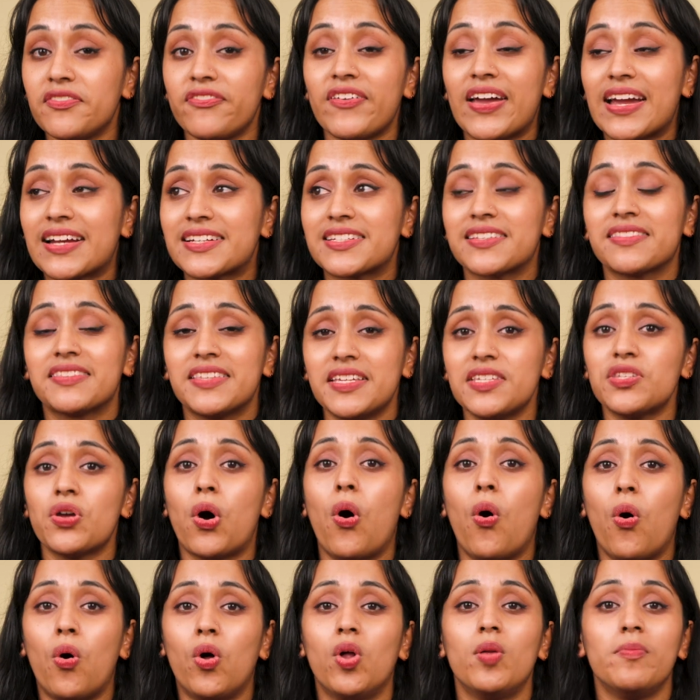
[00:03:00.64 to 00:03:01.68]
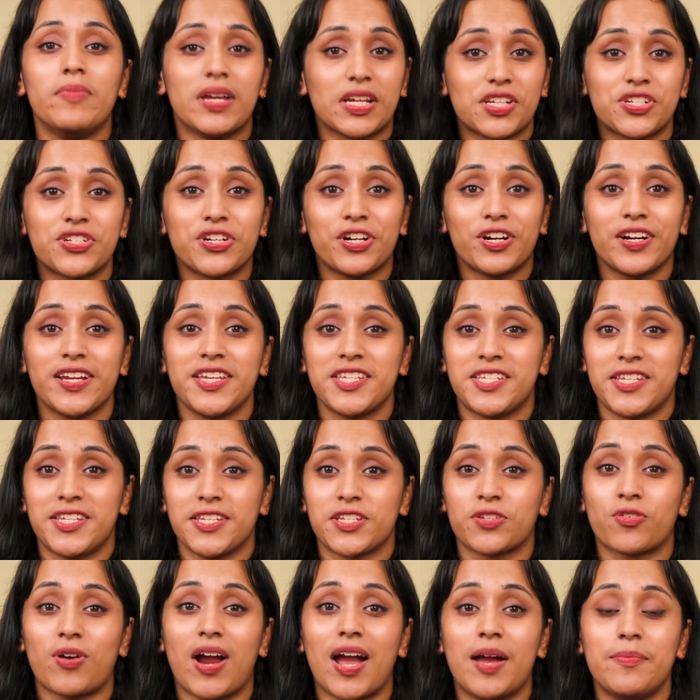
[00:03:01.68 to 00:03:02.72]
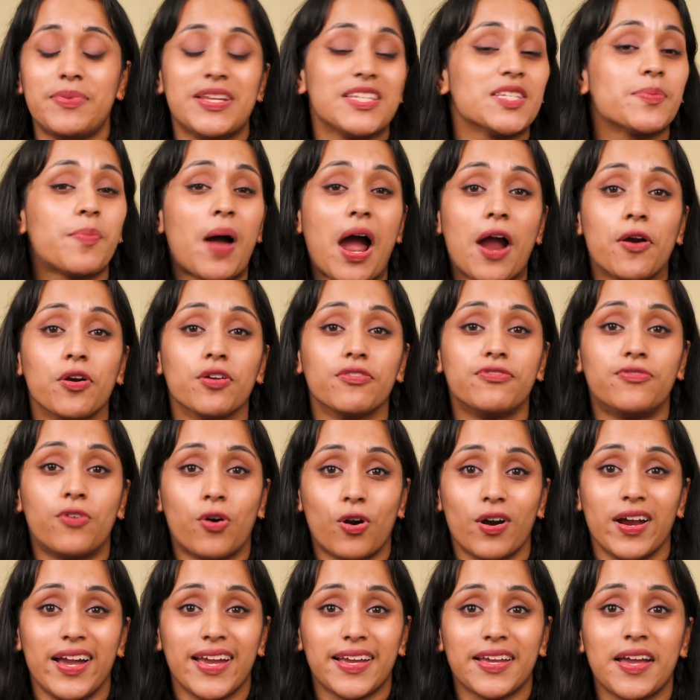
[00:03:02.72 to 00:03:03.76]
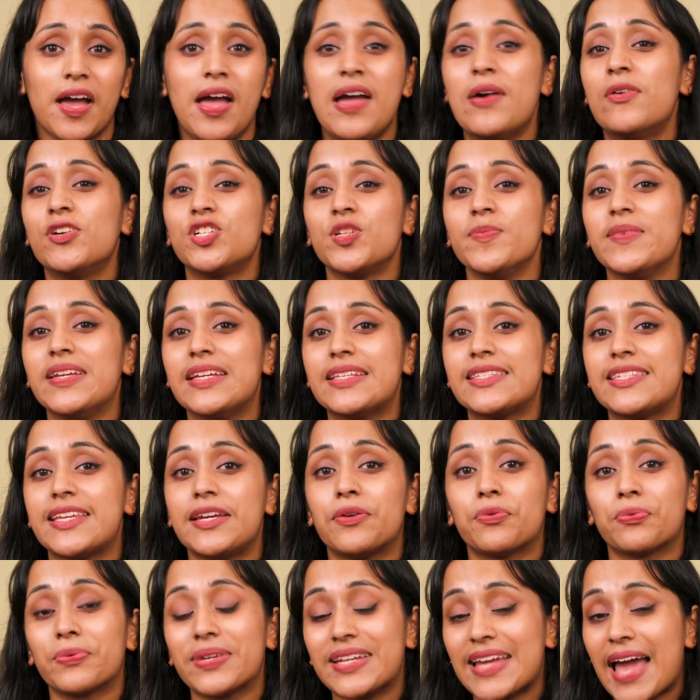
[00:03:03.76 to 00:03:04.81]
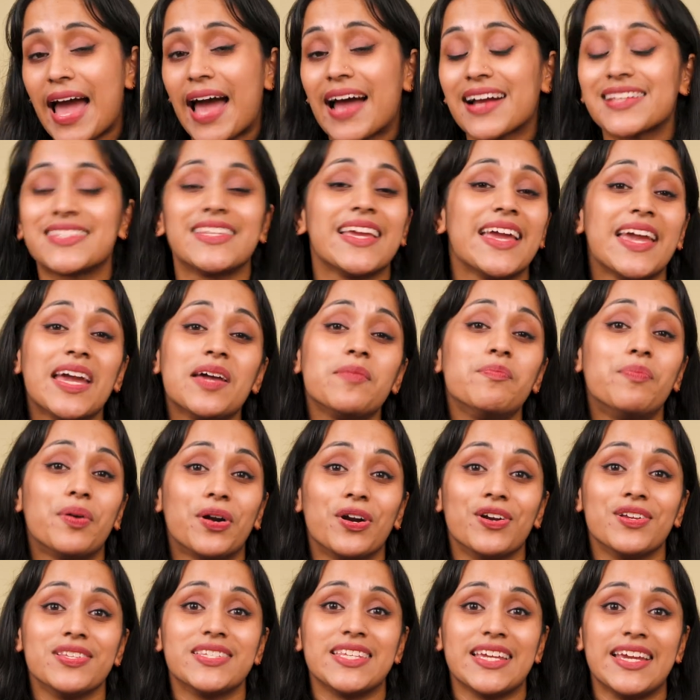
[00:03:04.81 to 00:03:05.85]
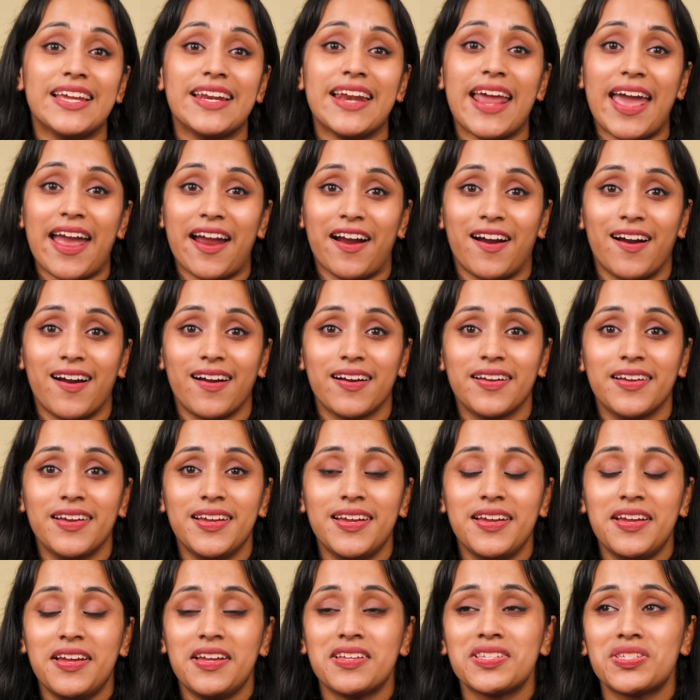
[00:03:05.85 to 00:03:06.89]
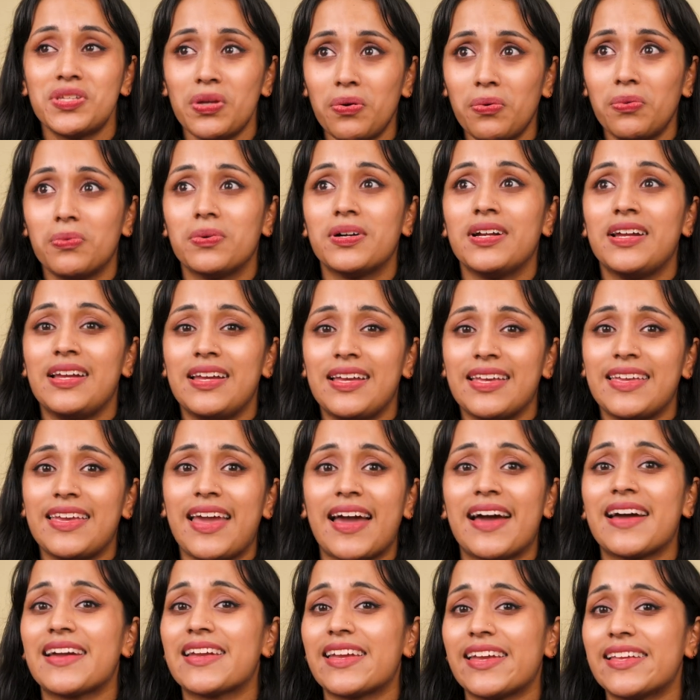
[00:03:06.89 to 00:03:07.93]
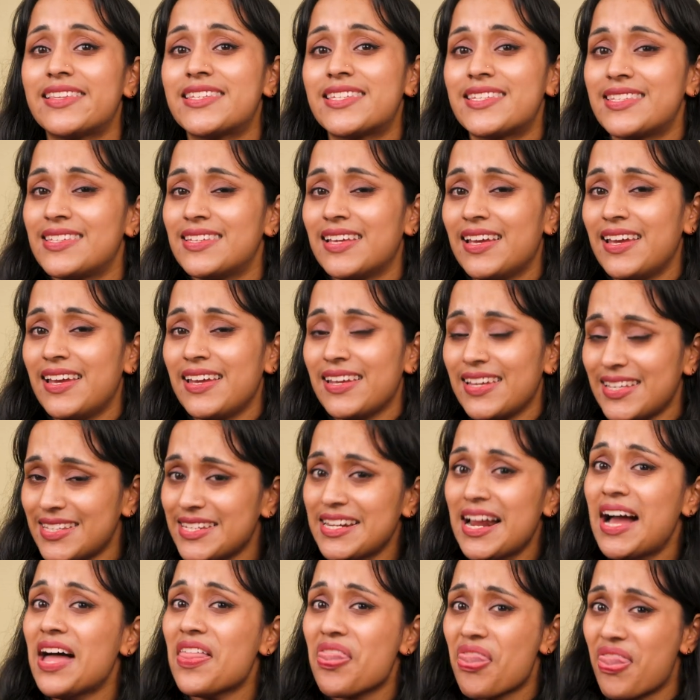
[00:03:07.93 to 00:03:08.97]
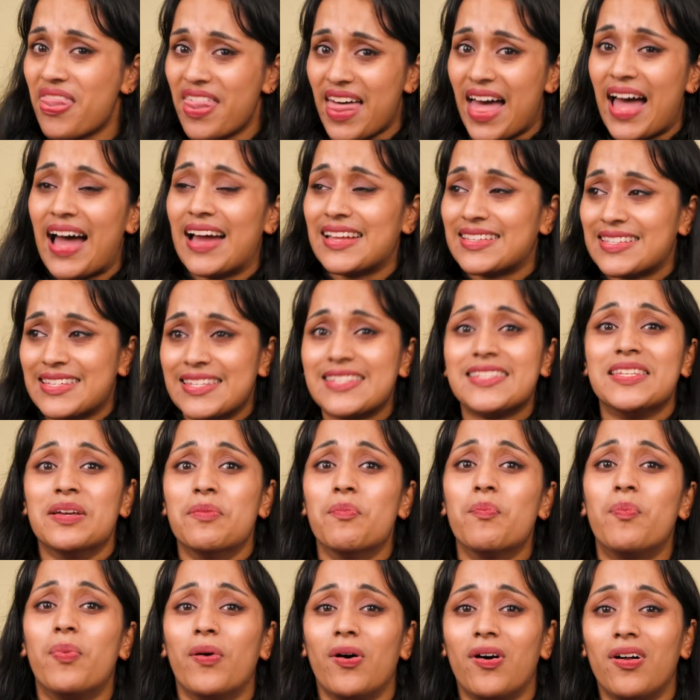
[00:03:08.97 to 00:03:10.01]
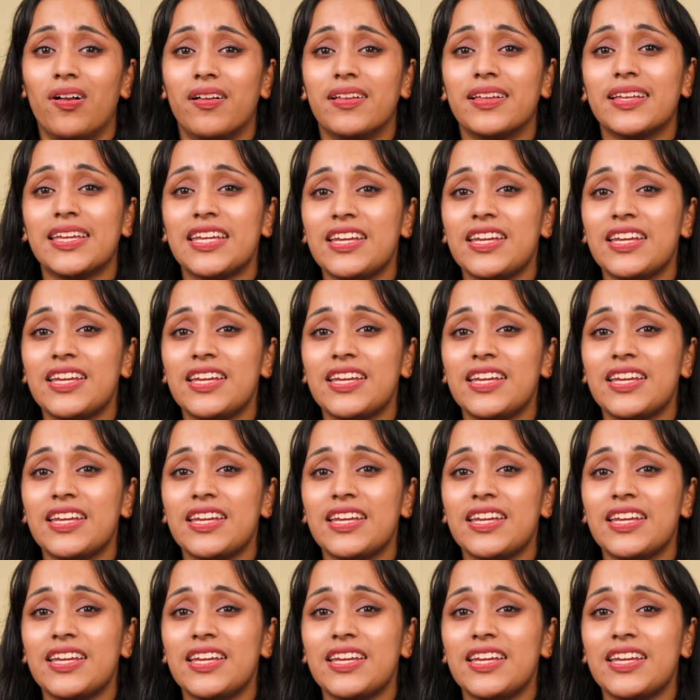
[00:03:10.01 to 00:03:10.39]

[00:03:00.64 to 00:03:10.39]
In fact, this whole mixture is described as pyrophoric, which means it reacts and burns in air. So yeah, it's It's not that simple.